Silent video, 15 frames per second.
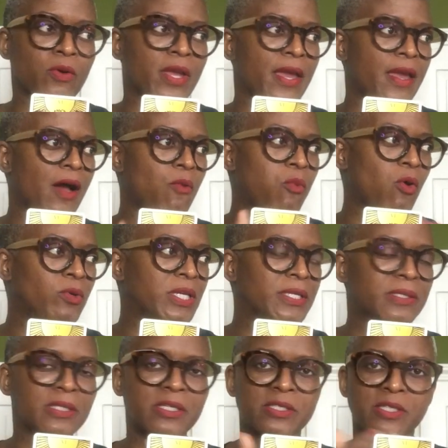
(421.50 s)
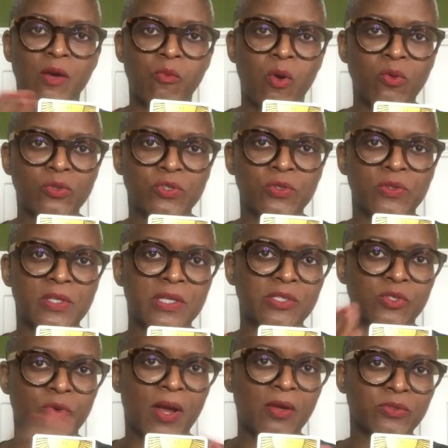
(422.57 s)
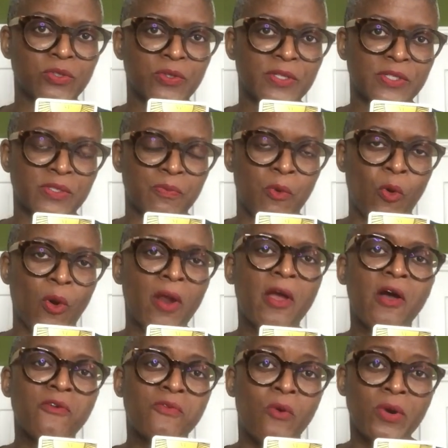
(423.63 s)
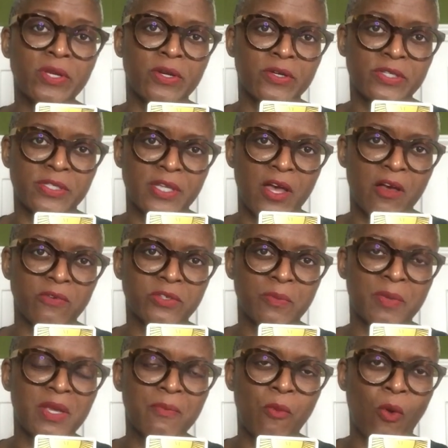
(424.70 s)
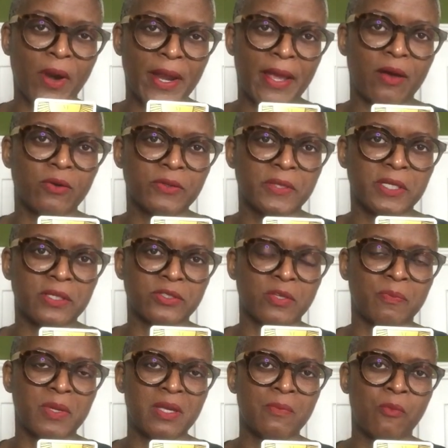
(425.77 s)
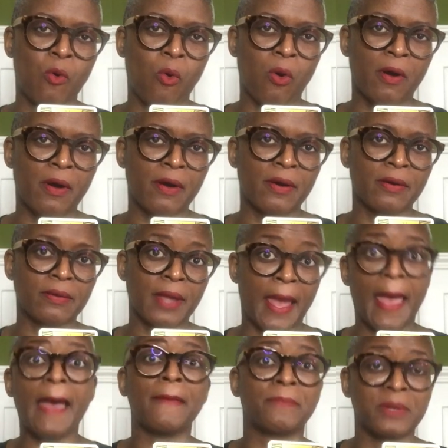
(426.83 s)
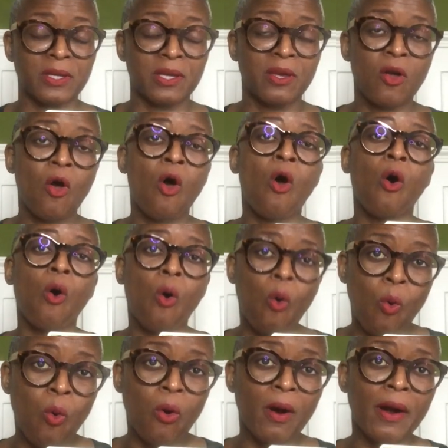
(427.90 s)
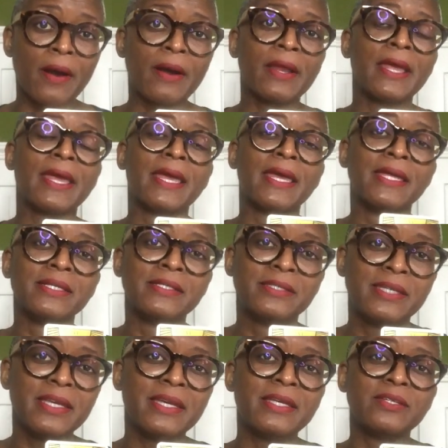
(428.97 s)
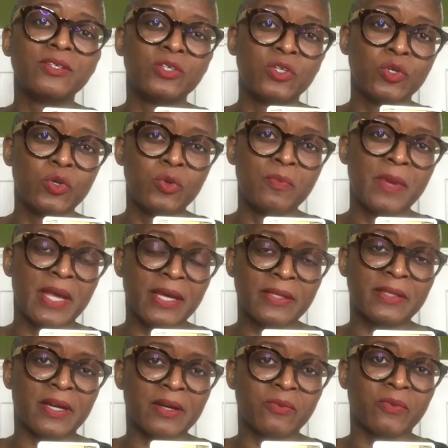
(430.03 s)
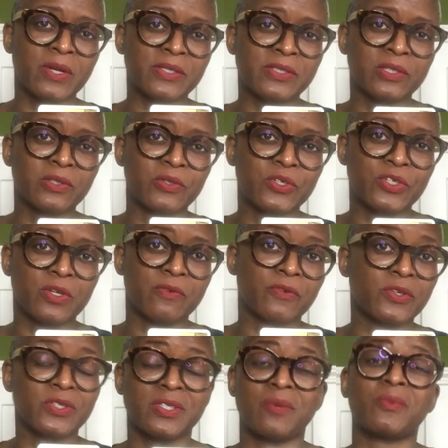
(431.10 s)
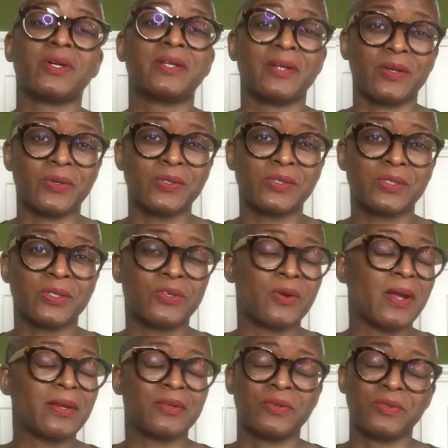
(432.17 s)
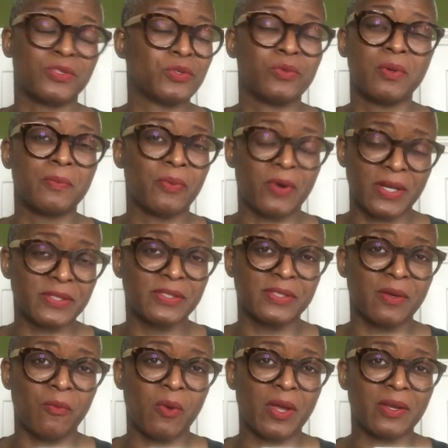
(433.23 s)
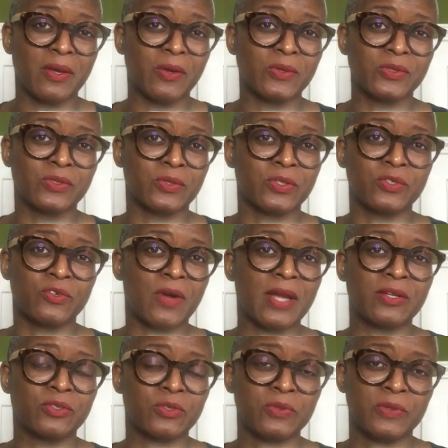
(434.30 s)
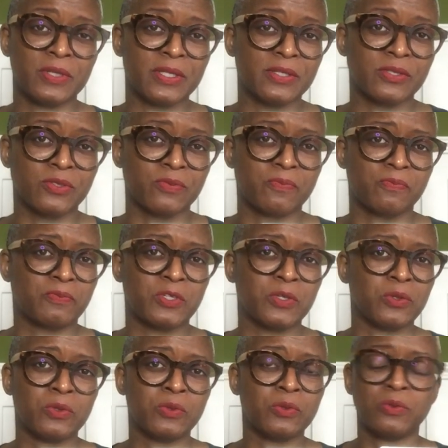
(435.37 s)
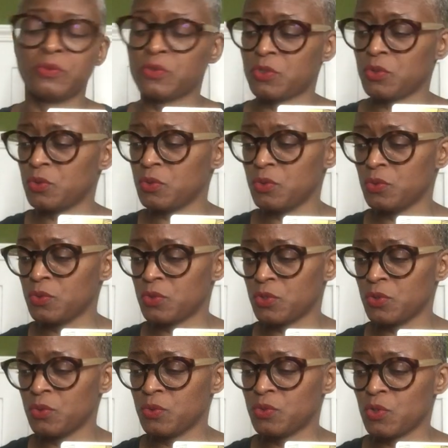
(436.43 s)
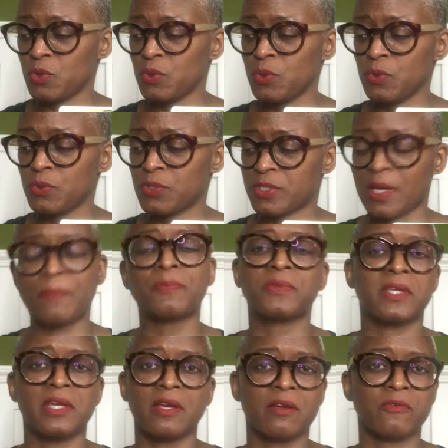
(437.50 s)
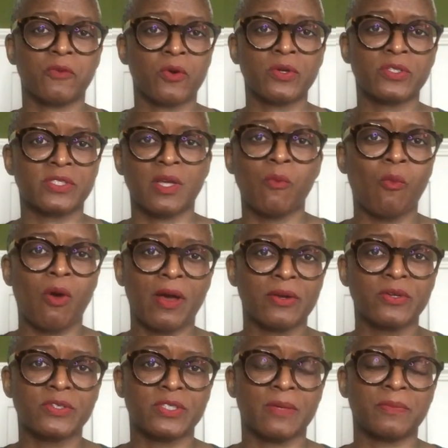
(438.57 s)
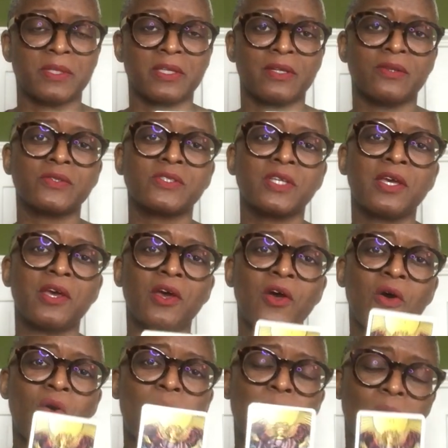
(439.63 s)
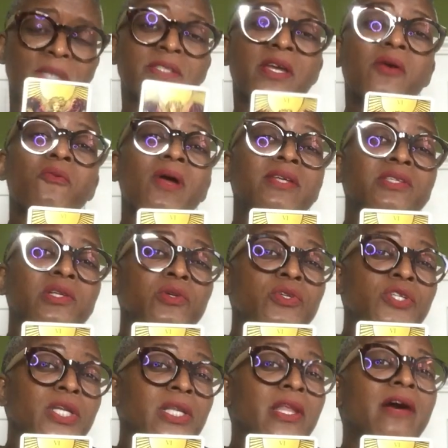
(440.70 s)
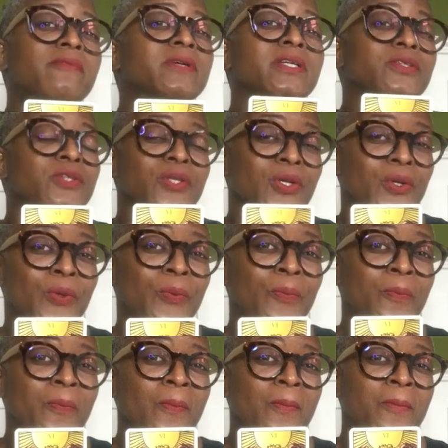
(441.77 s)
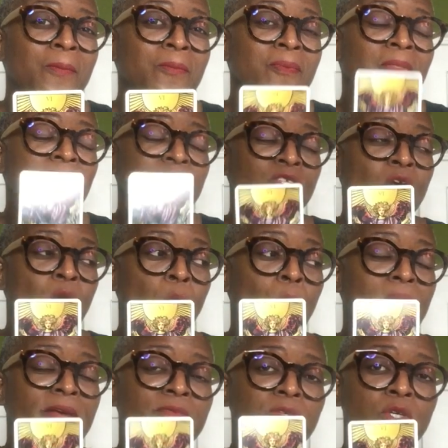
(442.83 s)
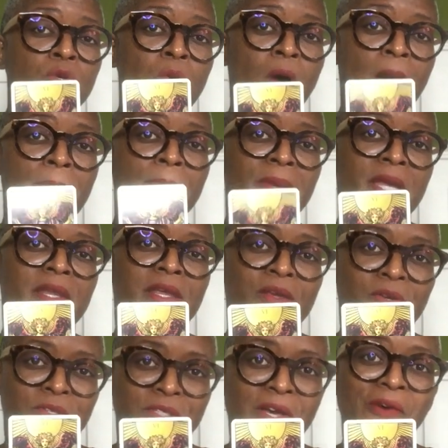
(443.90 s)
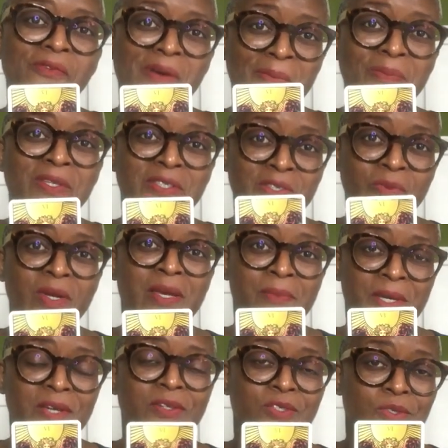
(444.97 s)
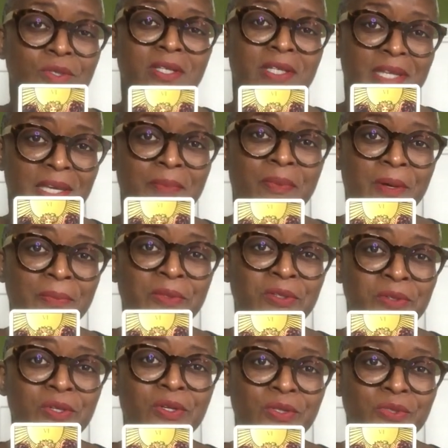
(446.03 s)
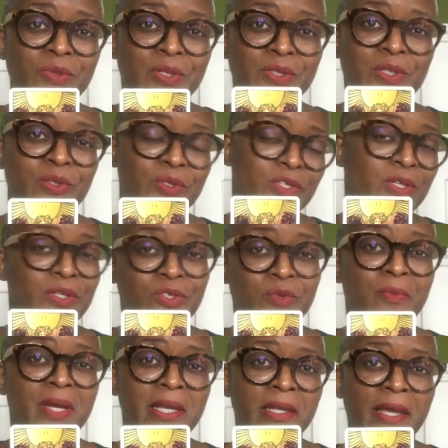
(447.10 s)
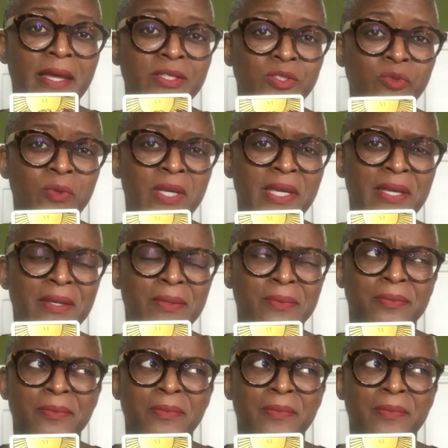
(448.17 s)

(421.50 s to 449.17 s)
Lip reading: okay, I won't eat this, I won't do this, or I'll do this more for yourself, to be more healthy, to be more happy? Or did you make that resolution for someone else, to try to impress someone else, or to try to do this, to do something for someone or something else? Was that resolution loving to you? So if you are beating yourself up this week because you didn't keep up the New Year's resolution that you made last week,